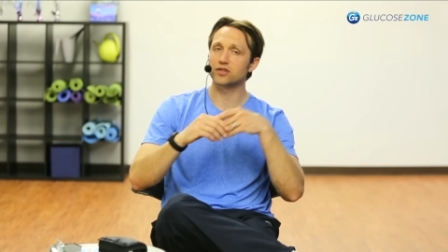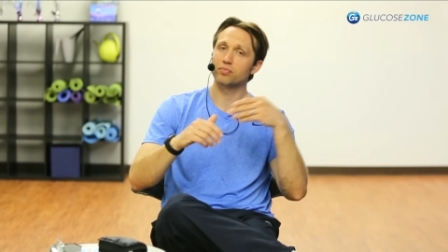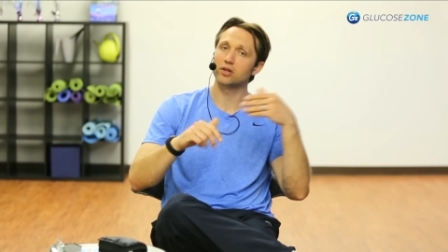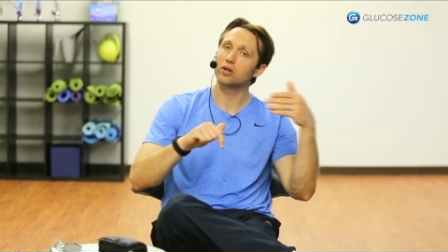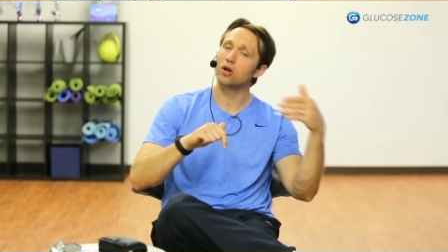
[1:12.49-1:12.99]

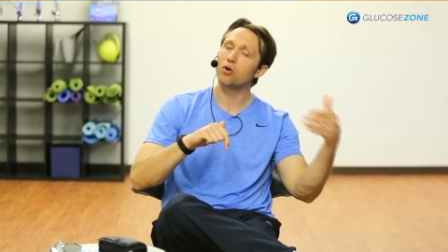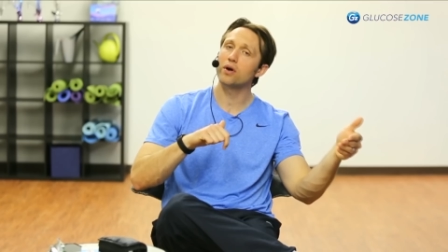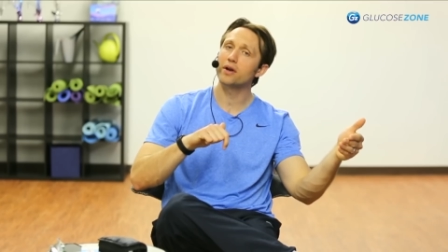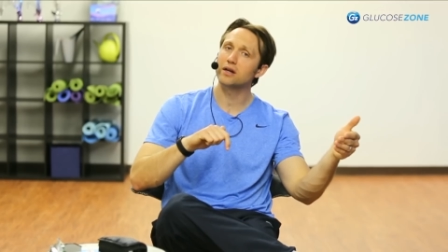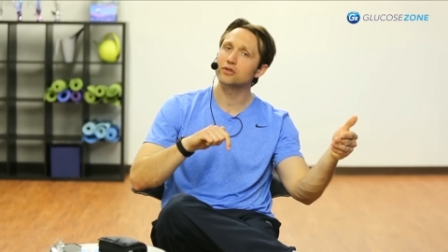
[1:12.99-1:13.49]
If it's
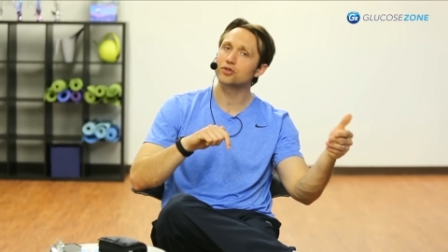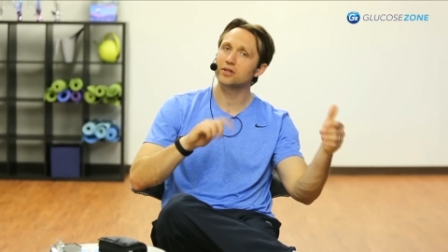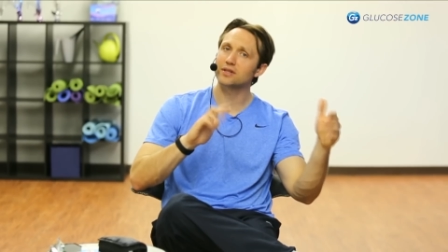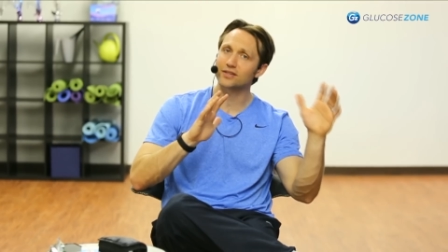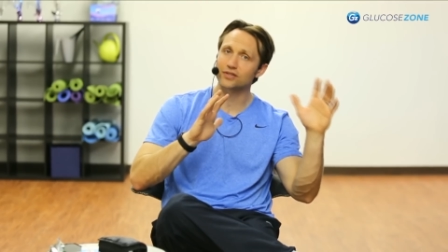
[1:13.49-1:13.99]
below
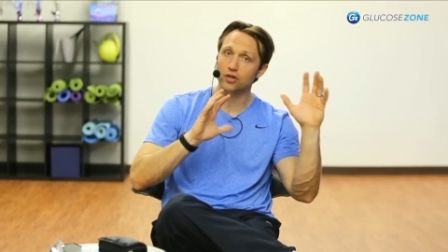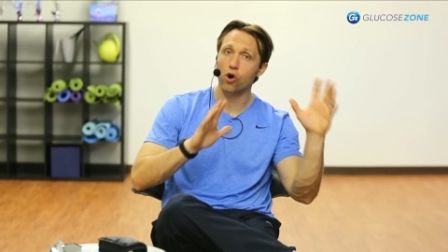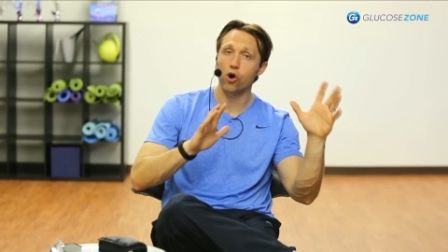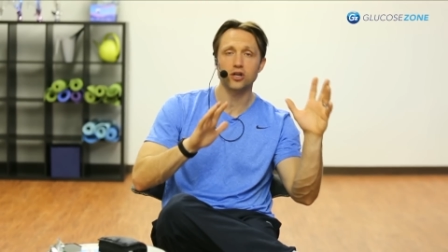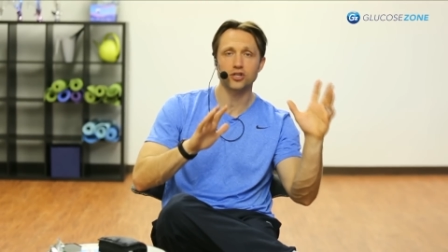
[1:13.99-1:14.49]
100,
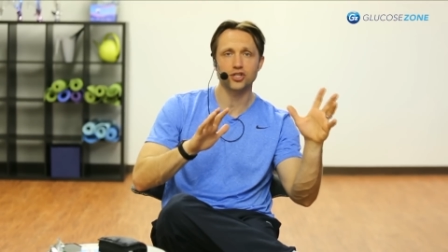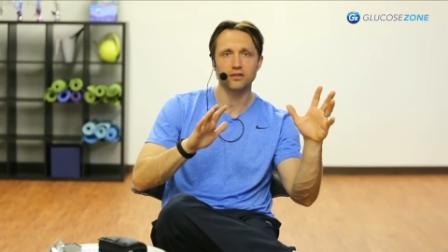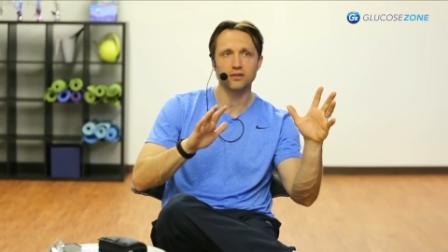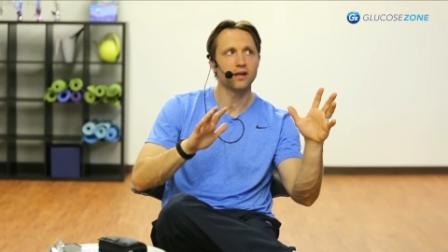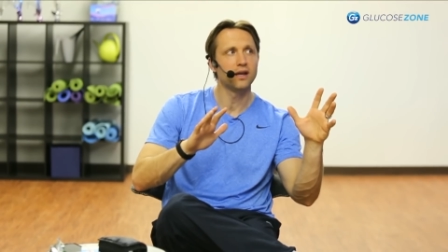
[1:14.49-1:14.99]
that's a
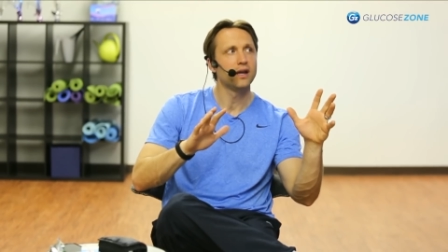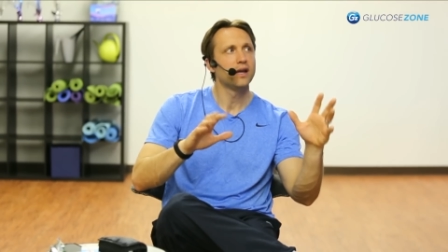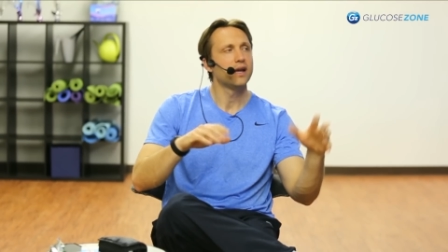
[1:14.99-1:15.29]
caution.